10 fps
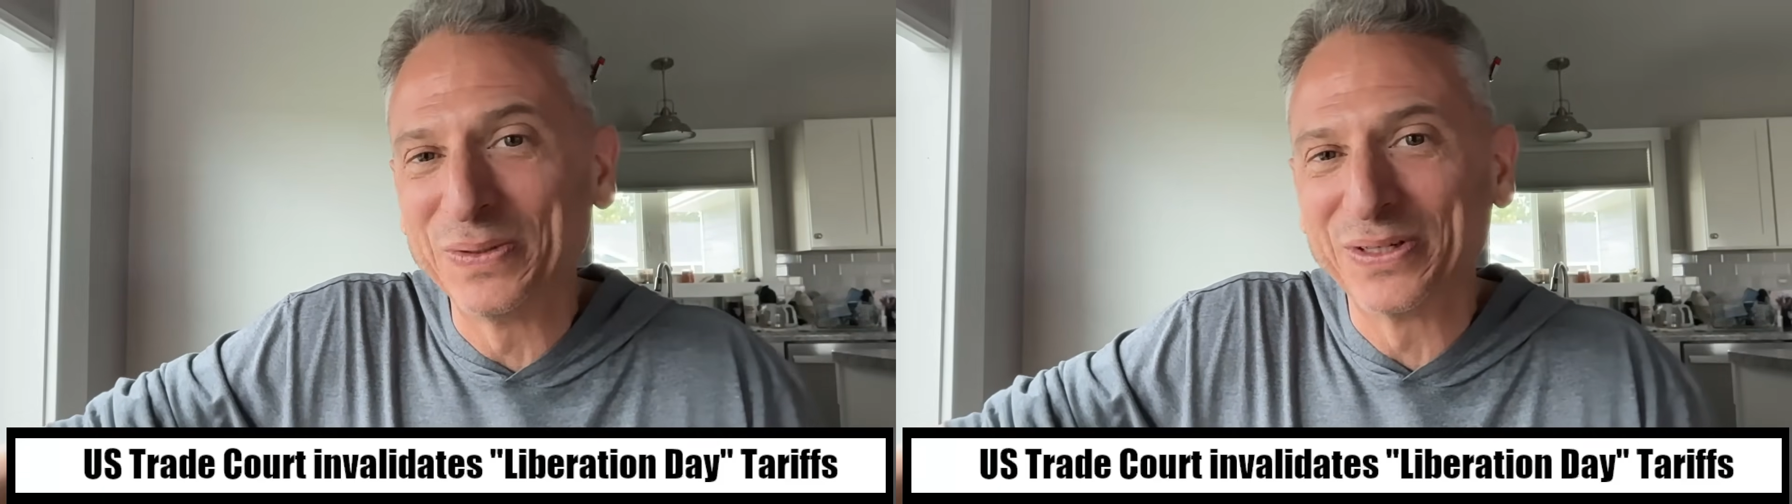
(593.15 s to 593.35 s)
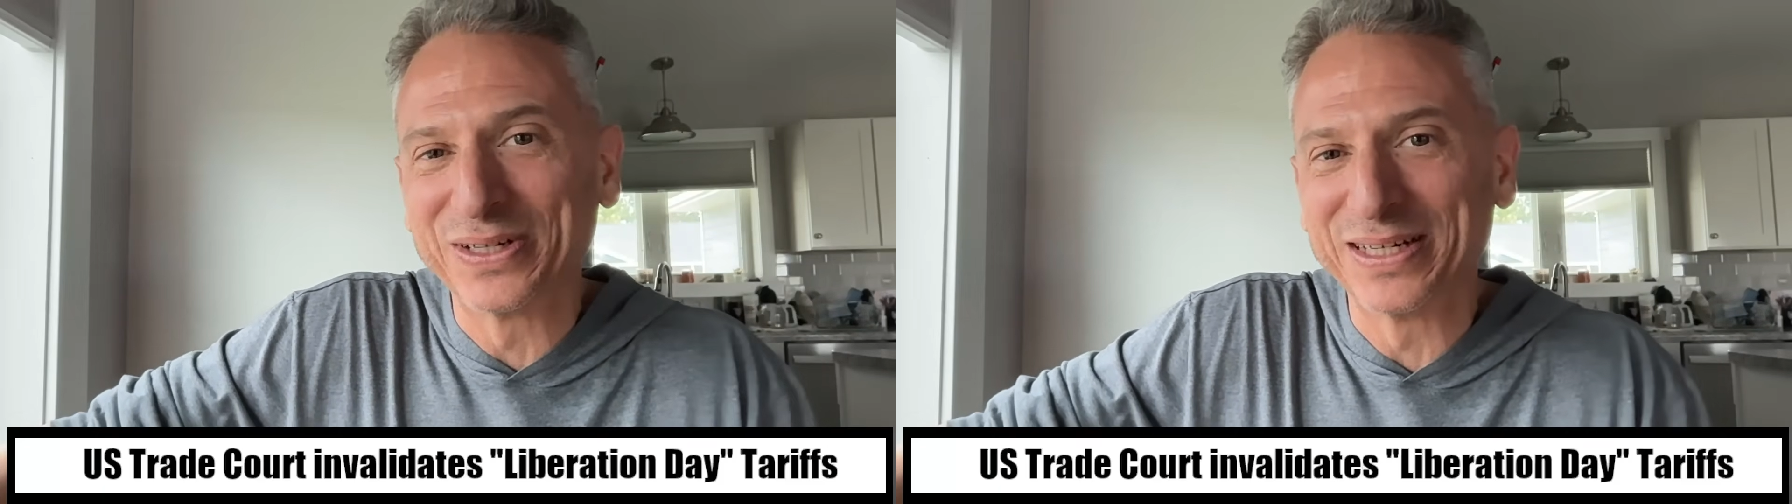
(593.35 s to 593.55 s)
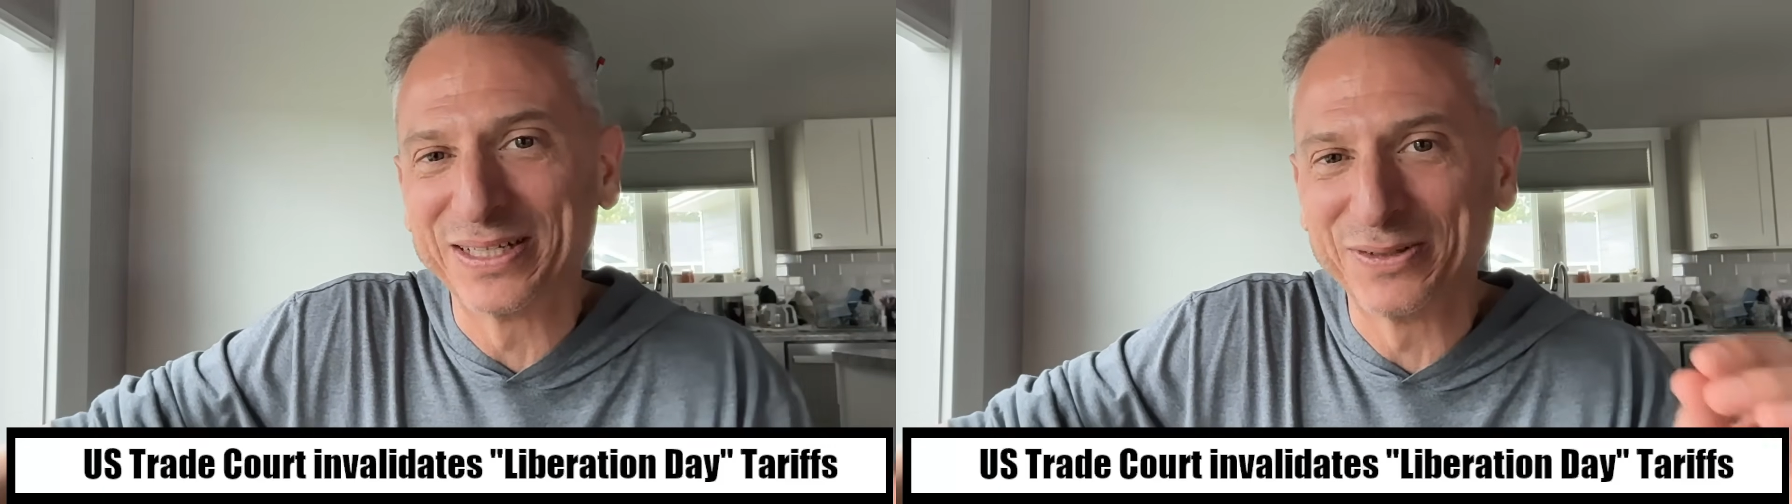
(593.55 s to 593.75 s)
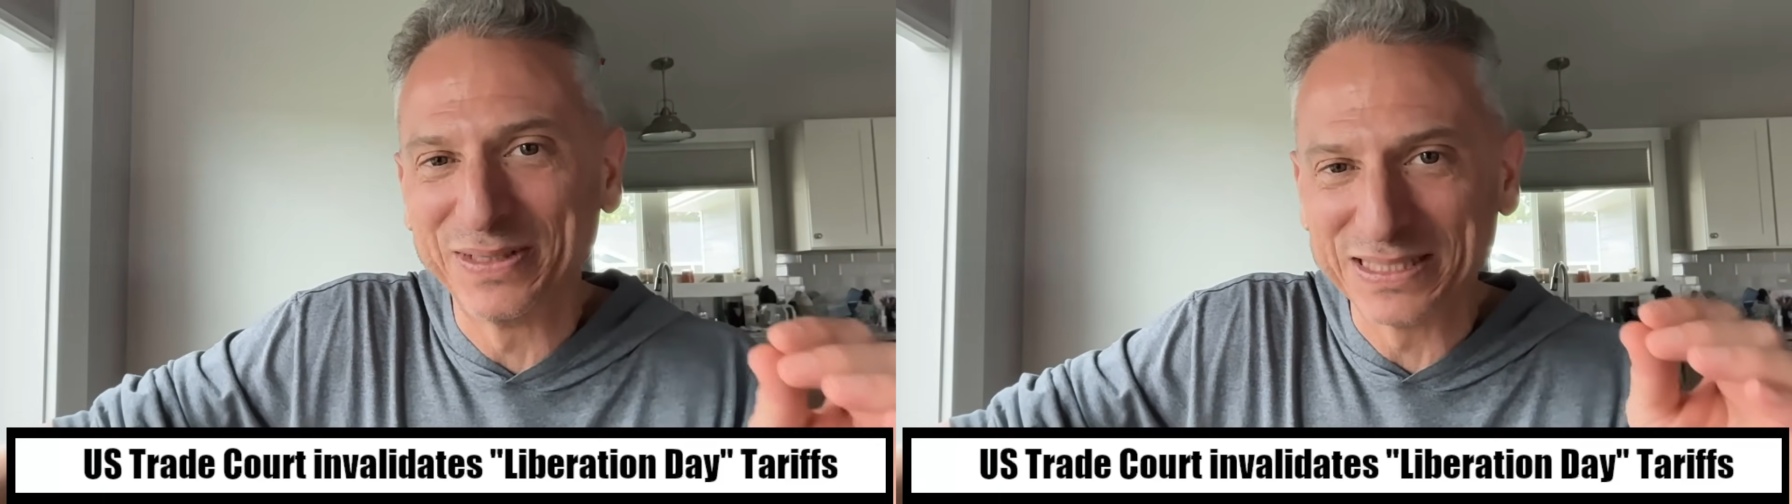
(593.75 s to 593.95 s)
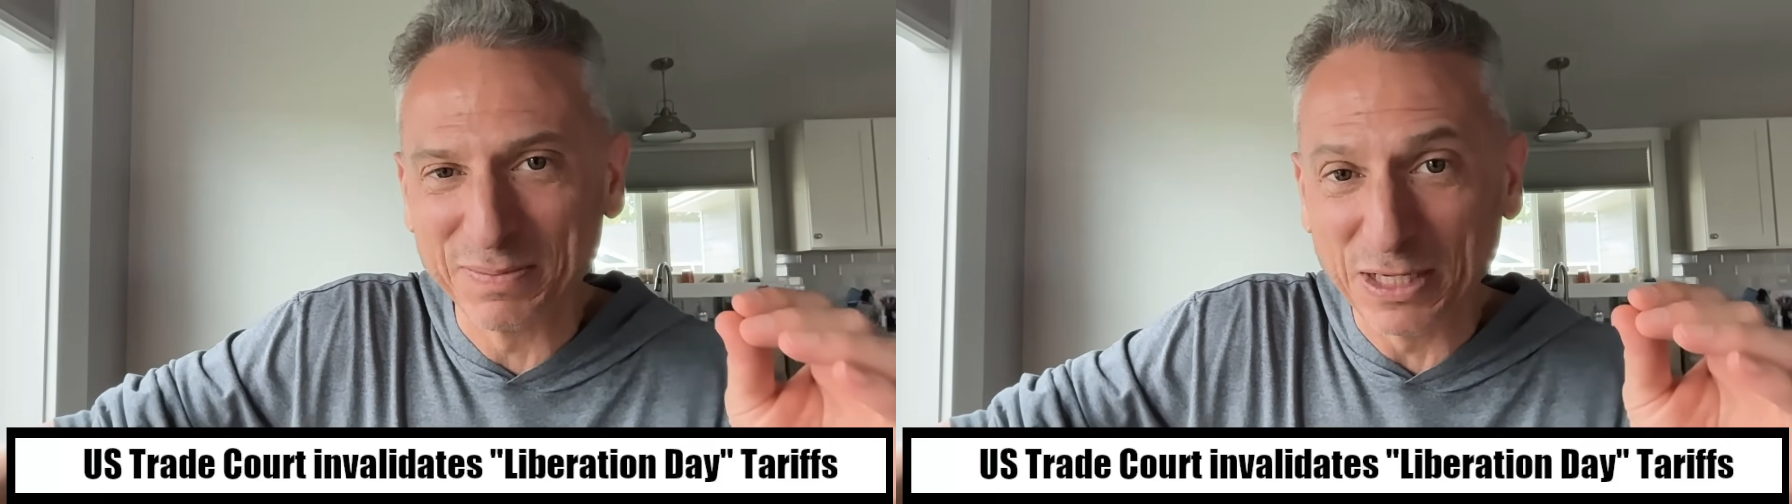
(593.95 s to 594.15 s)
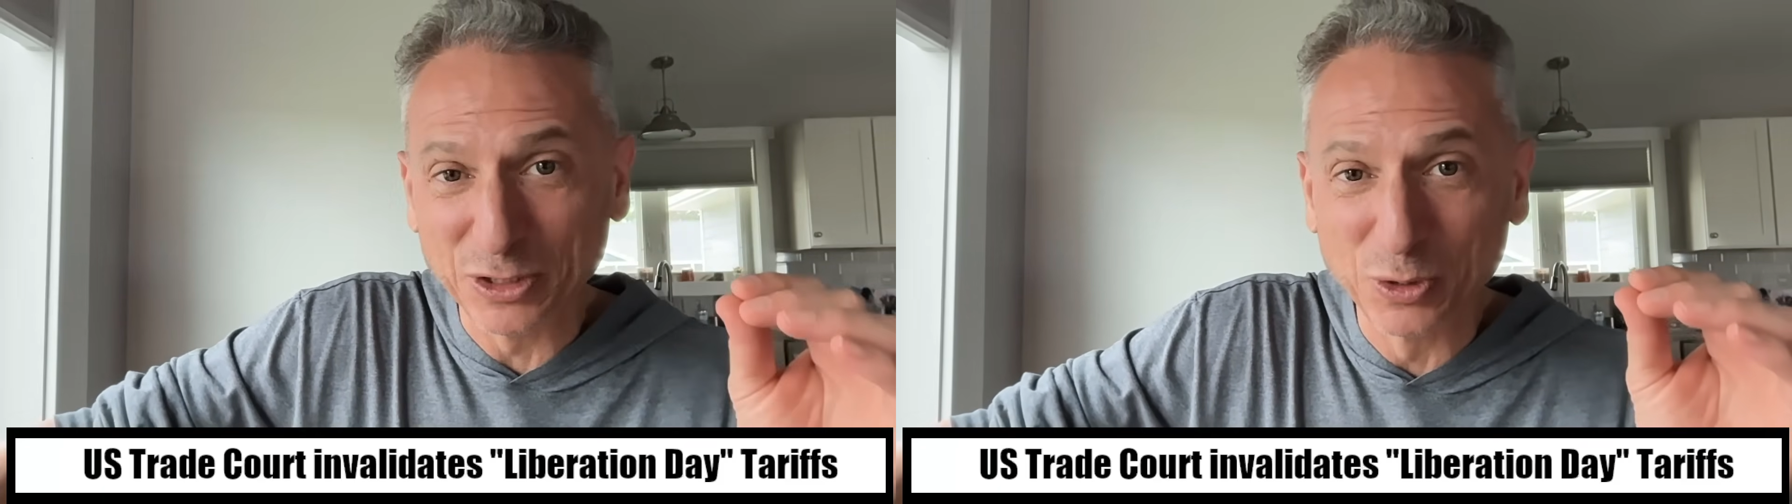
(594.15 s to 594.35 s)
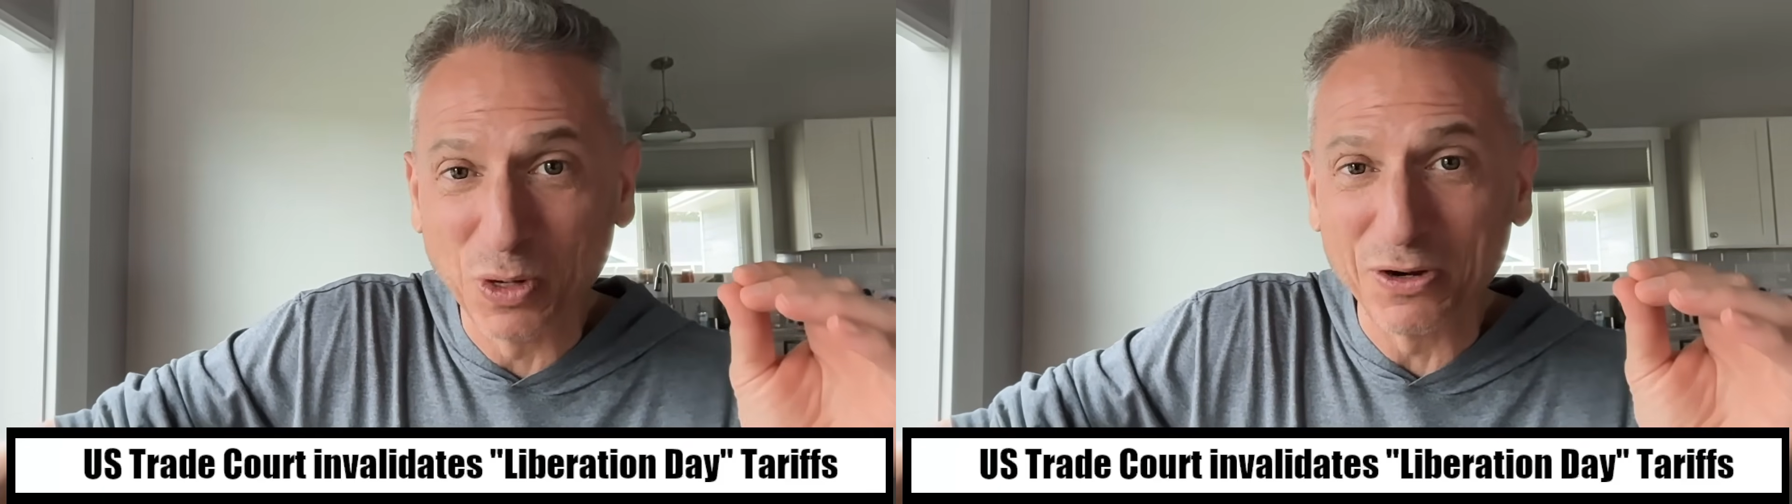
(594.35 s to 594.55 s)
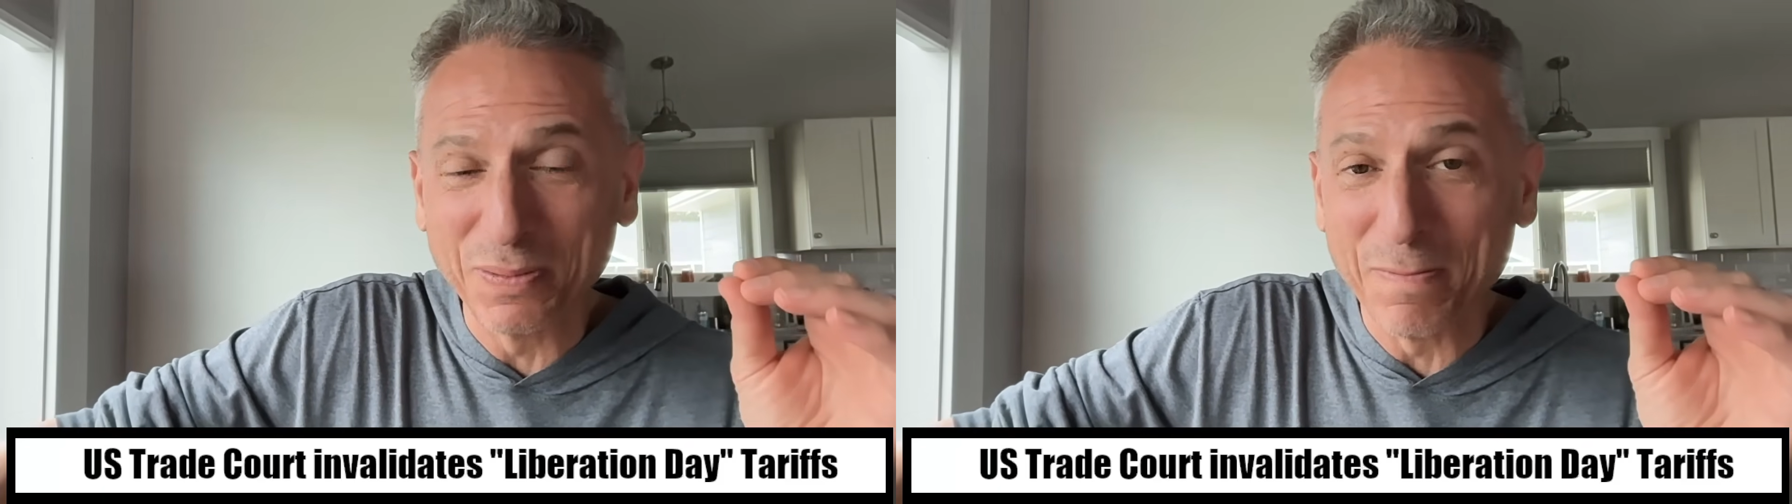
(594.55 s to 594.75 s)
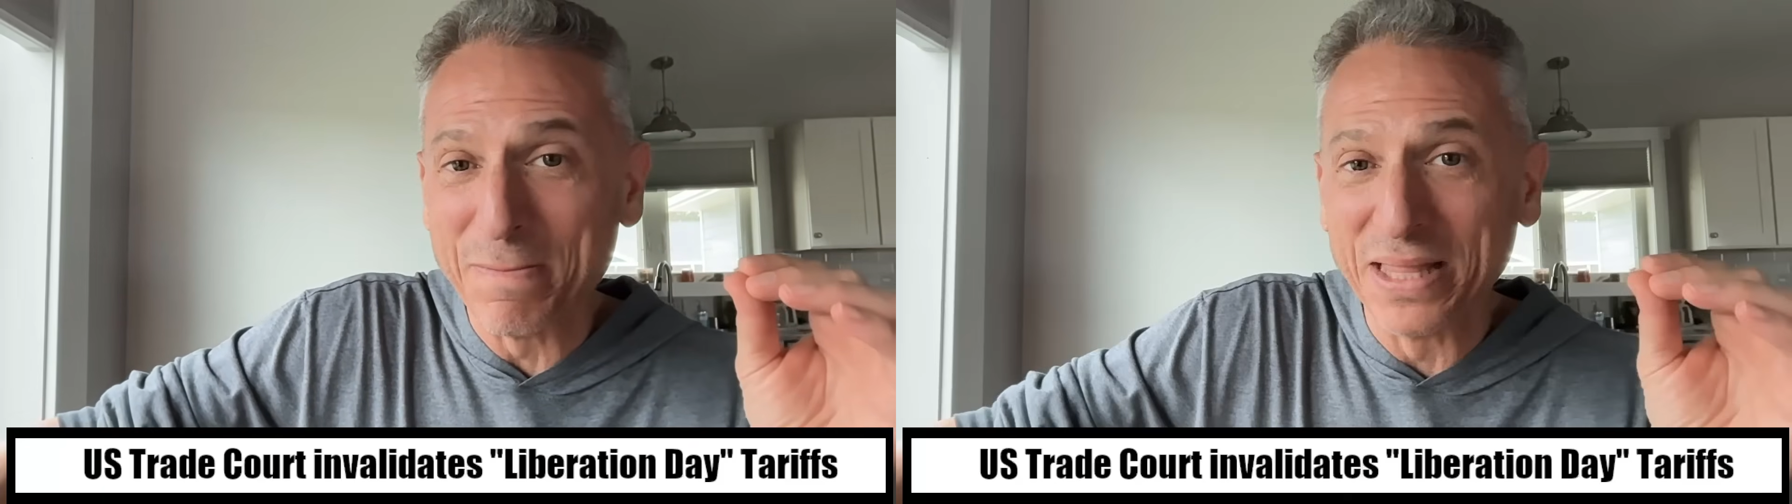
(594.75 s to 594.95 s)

they're going to increase it by $200